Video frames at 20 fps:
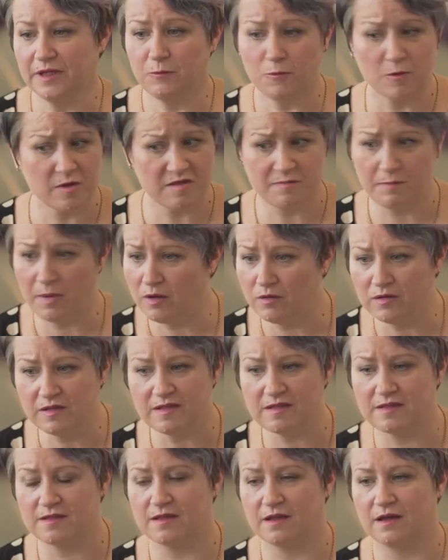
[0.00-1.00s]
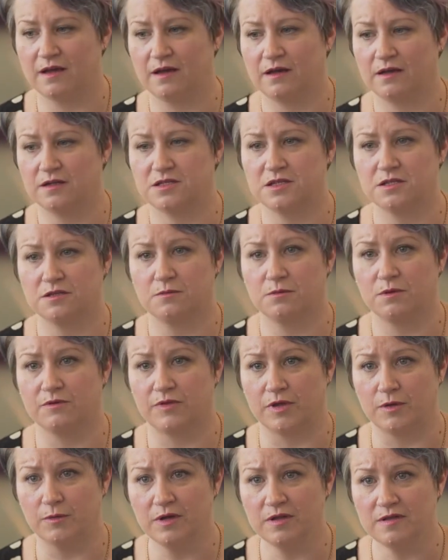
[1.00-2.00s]
response to the
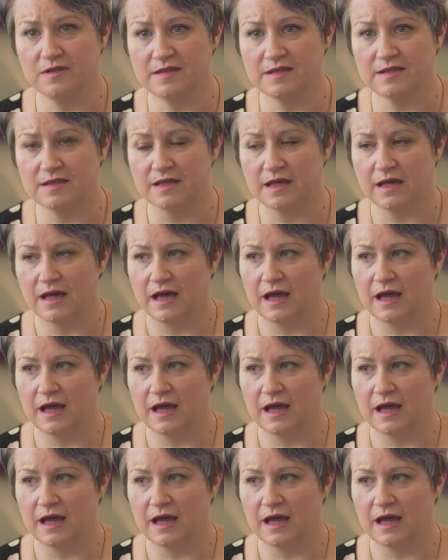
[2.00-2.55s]
reviewers.